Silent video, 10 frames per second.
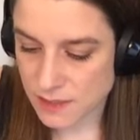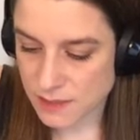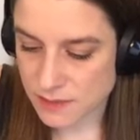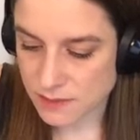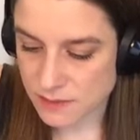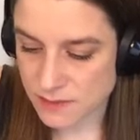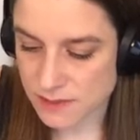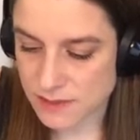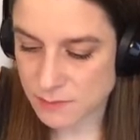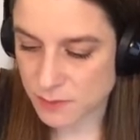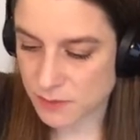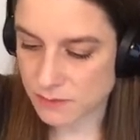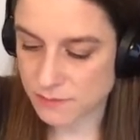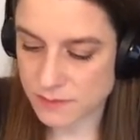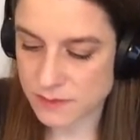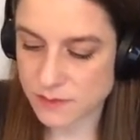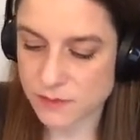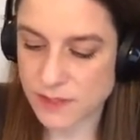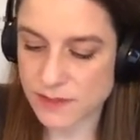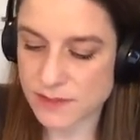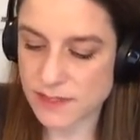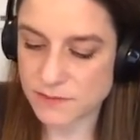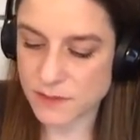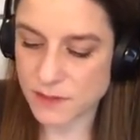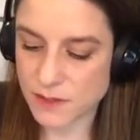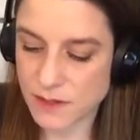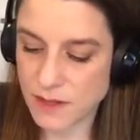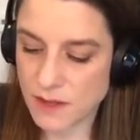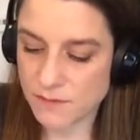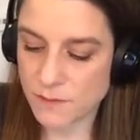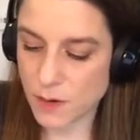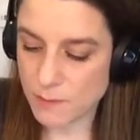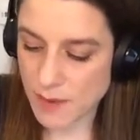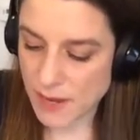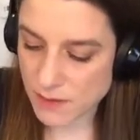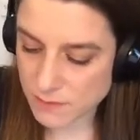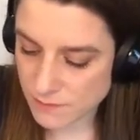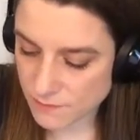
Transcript: So this is a symbol, let's write this down for a male,